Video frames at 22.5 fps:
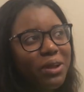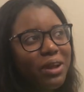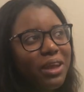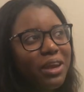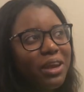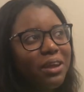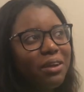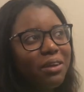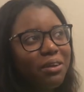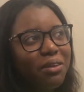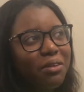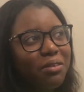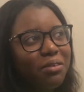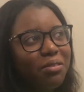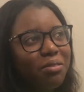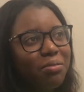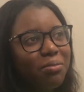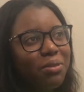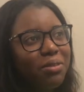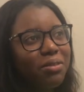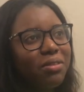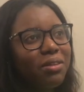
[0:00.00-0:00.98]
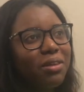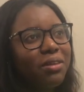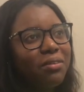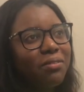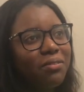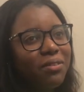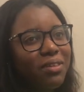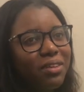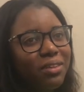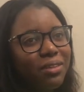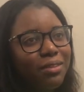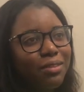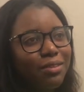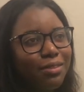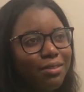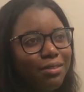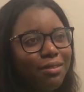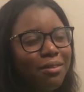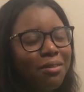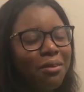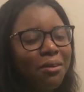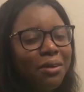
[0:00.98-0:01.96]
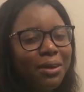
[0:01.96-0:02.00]
getting a Christmas gift because
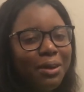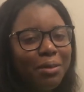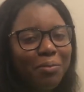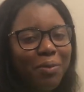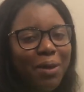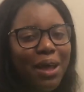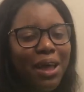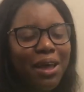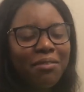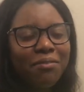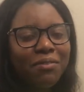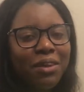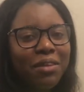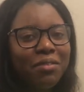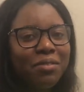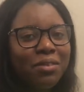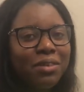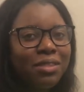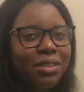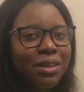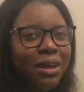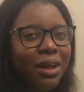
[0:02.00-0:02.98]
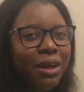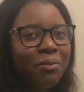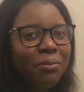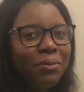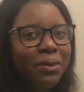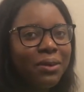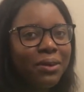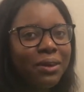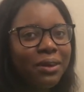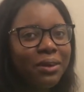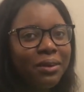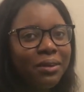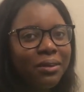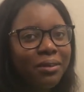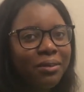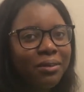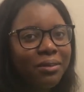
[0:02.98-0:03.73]
growing up I have everything I wanted.